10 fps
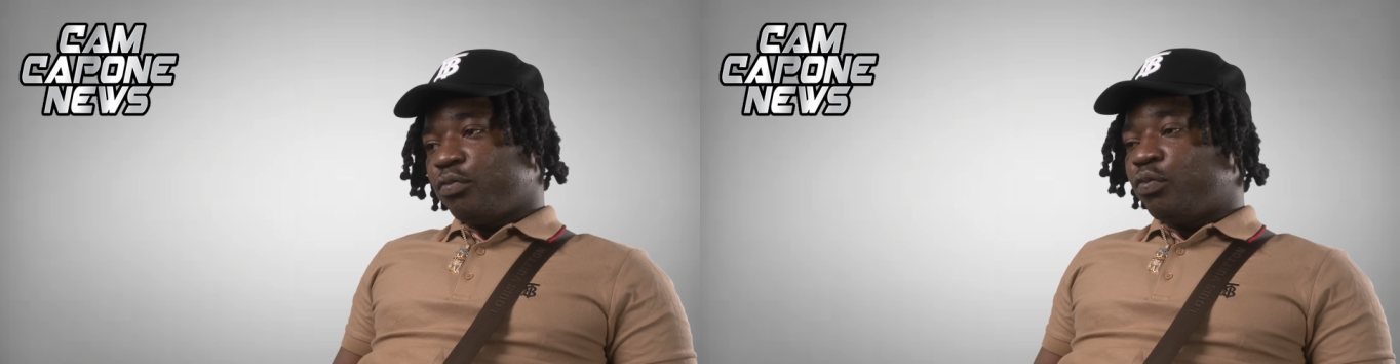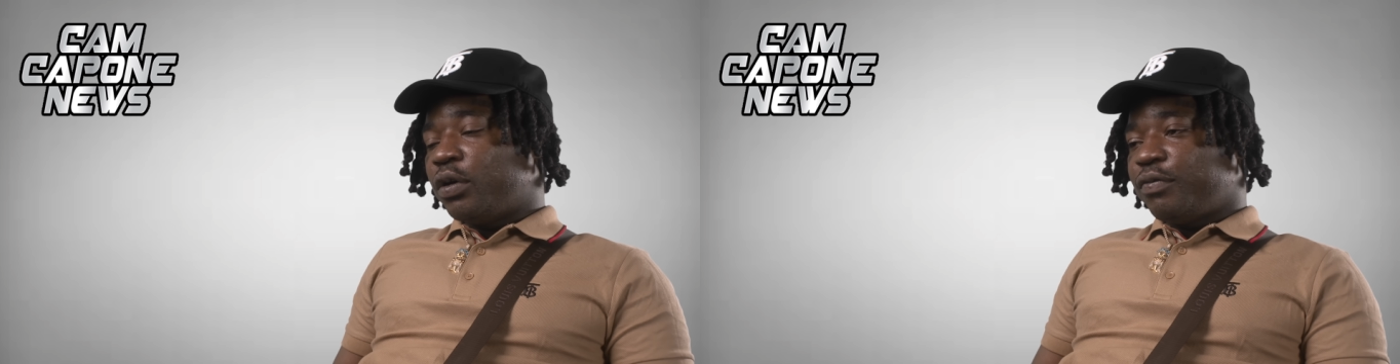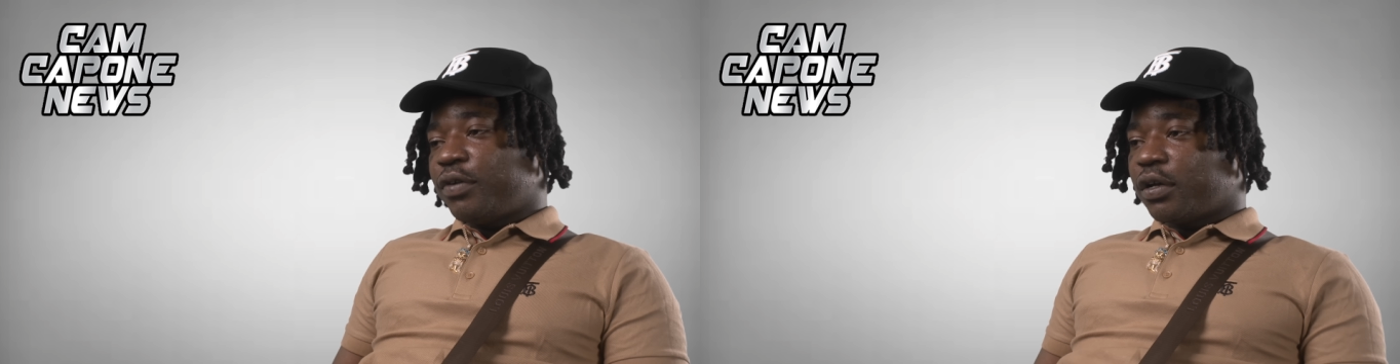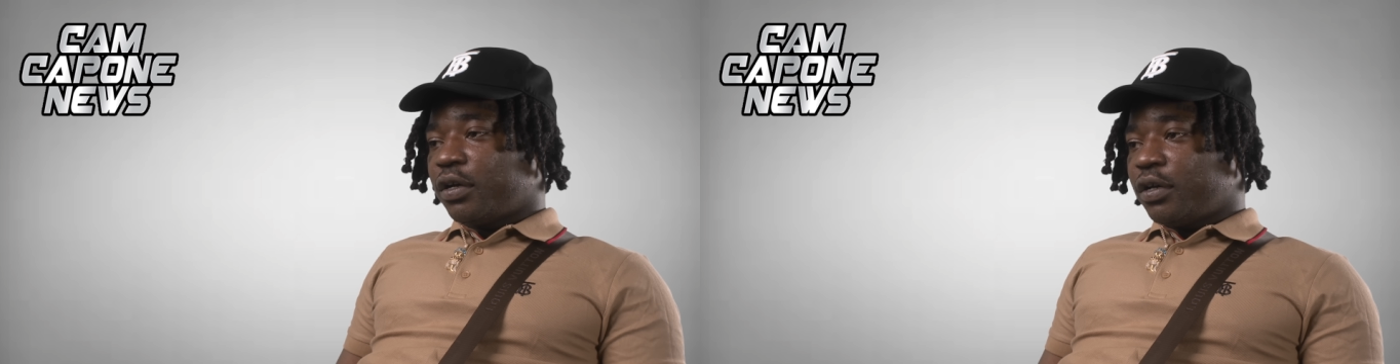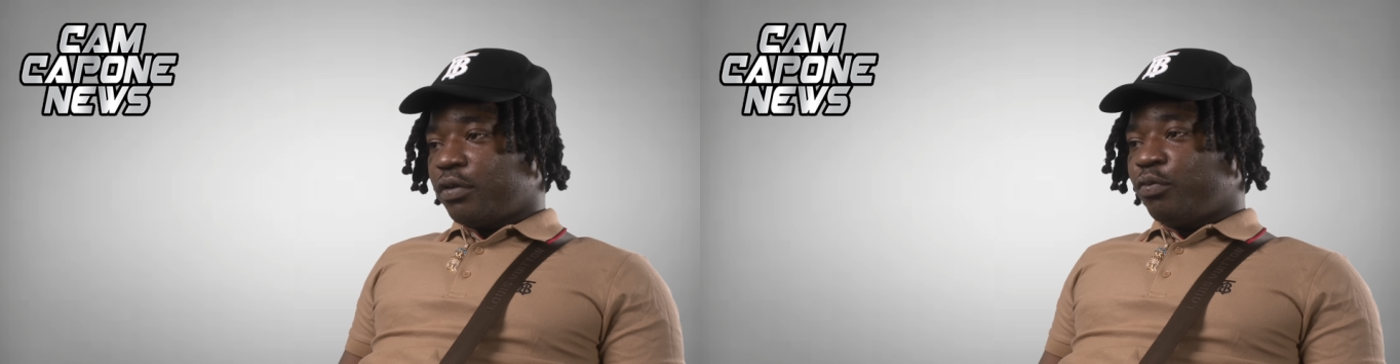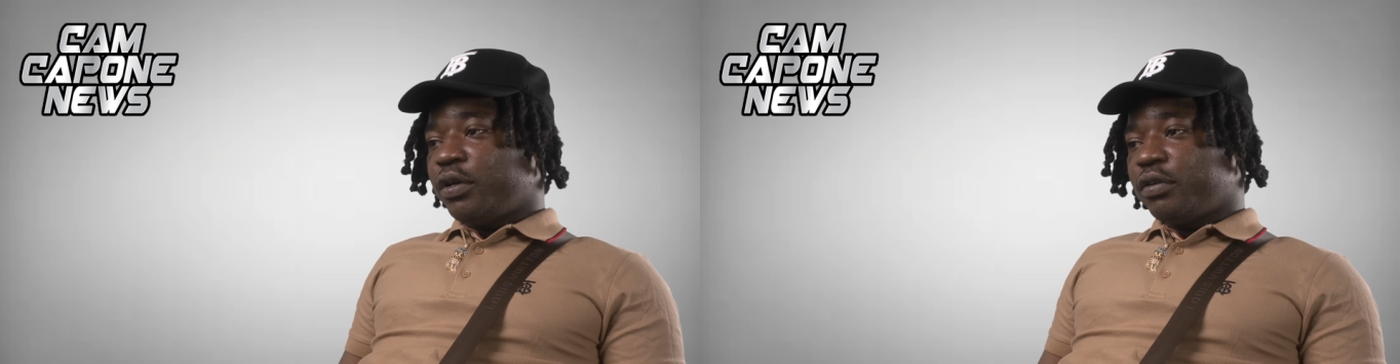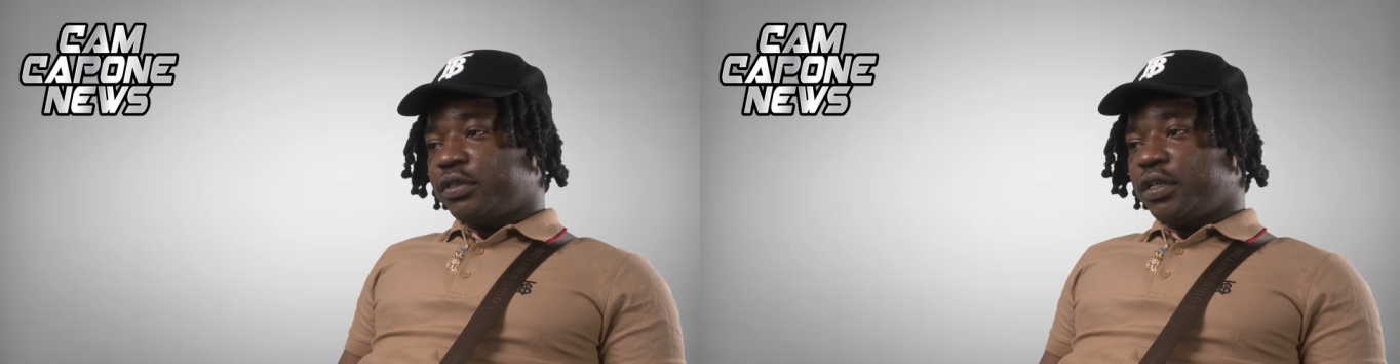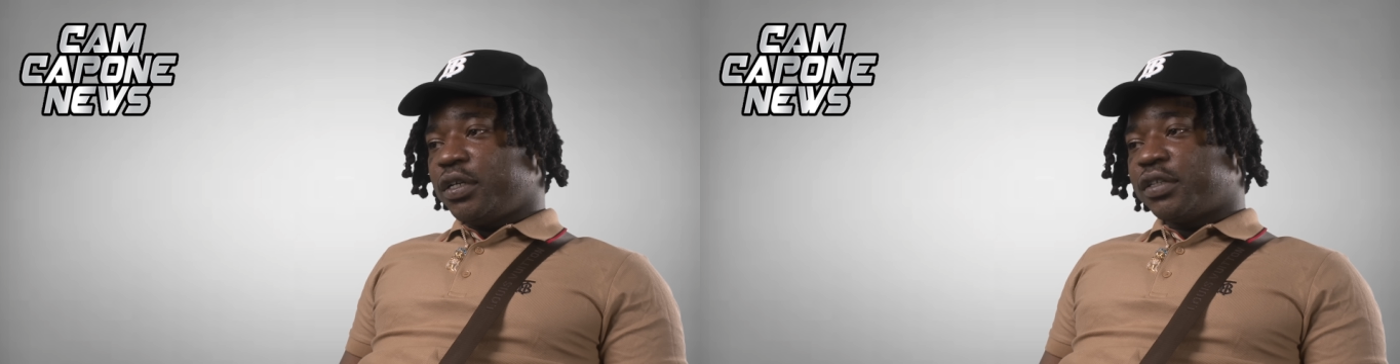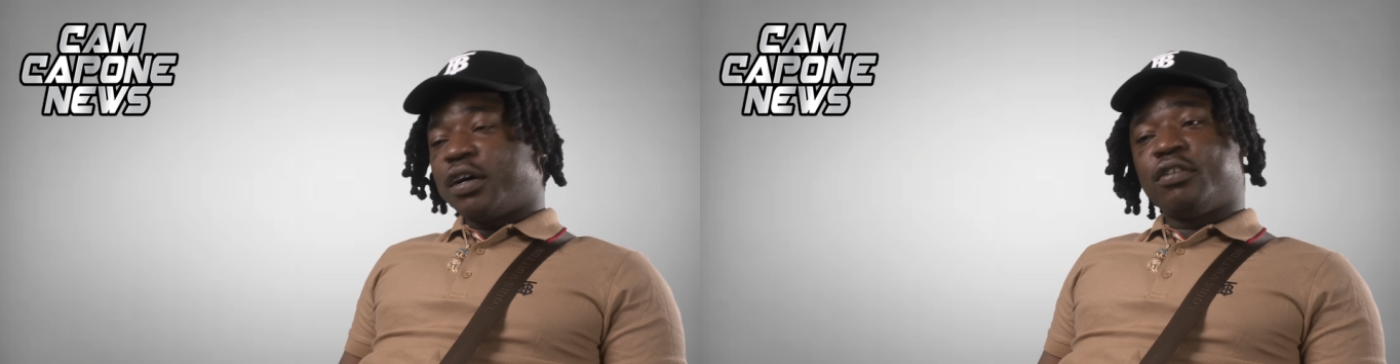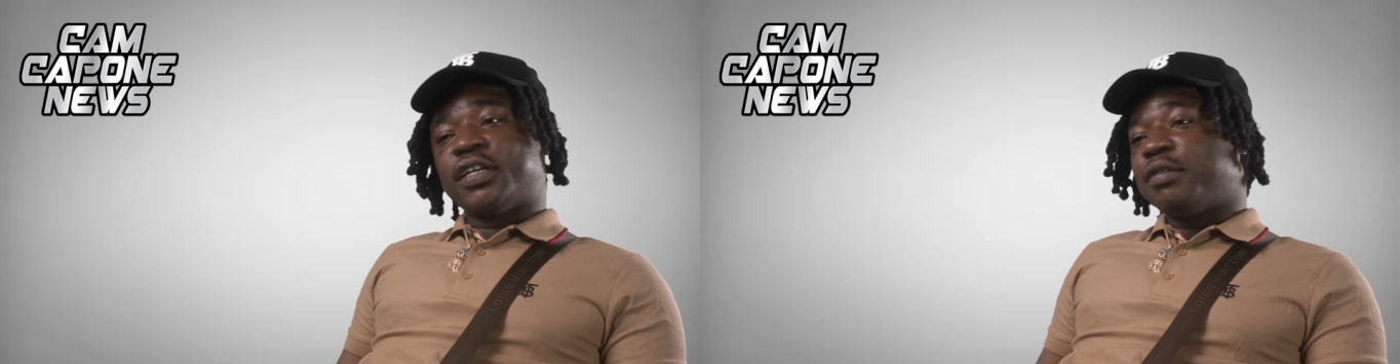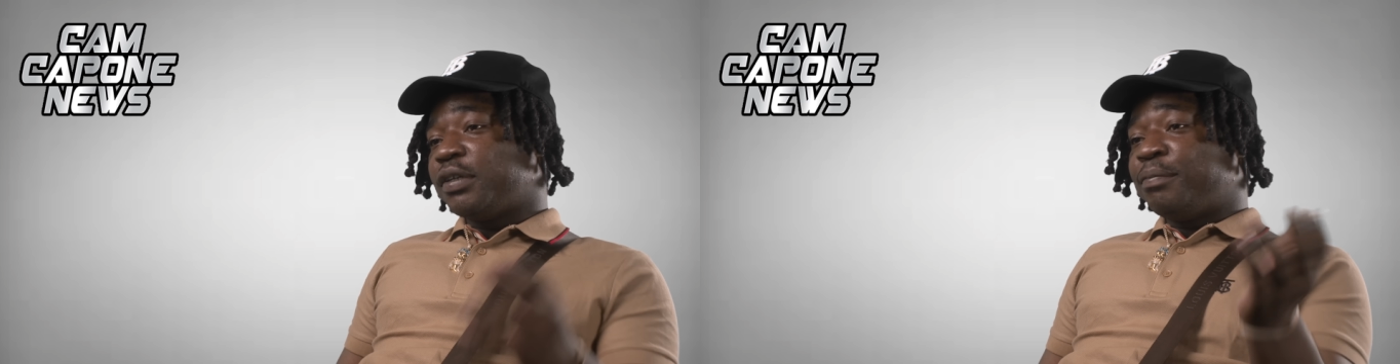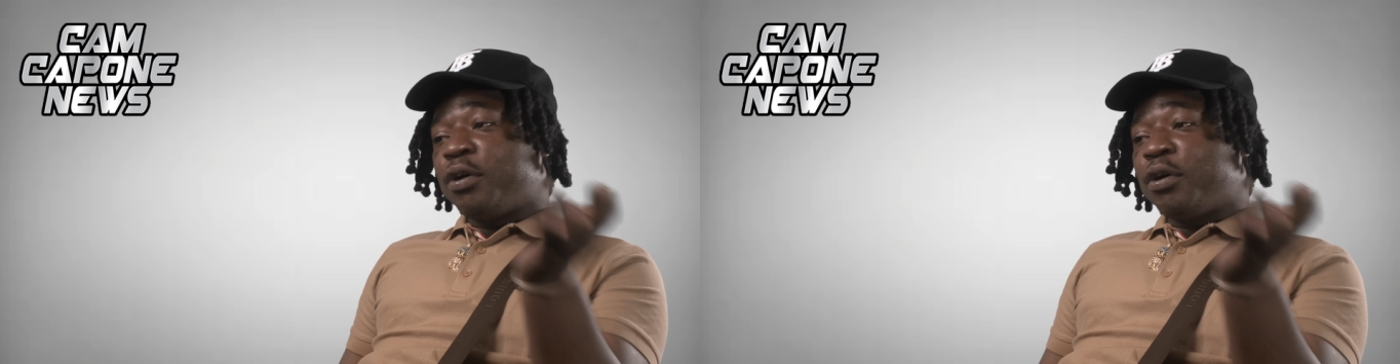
Motherfuckers, uh, wheelchairs, all type of shit.